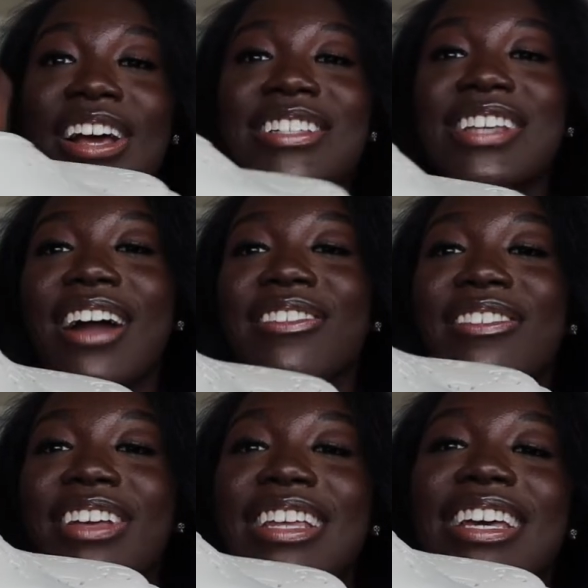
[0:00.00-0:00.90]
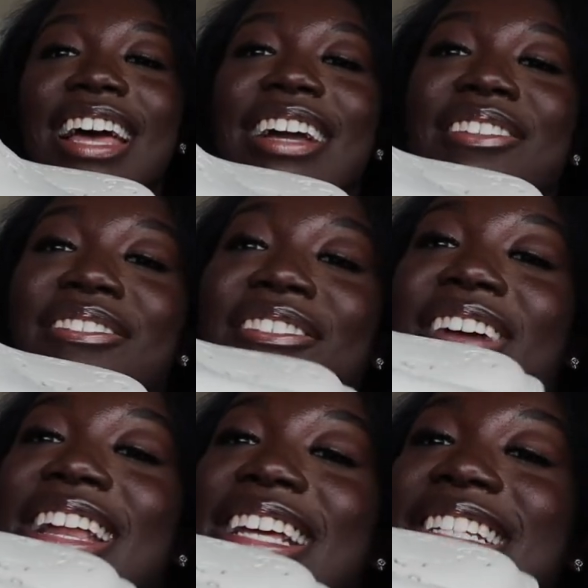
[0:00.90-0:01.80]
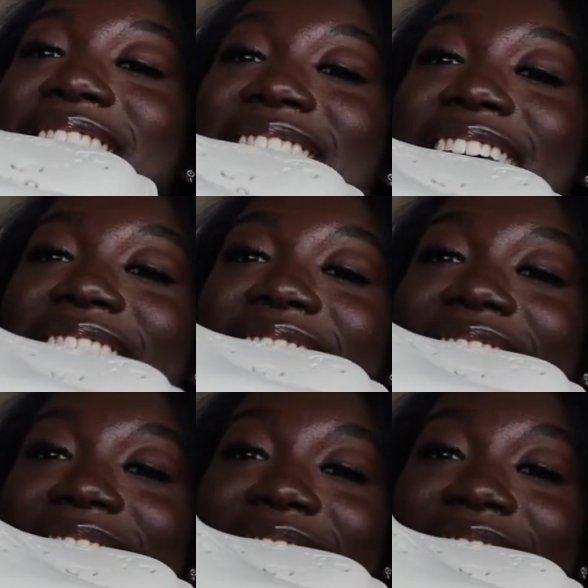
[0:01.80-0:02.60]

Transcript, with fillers: So I really like wanted to get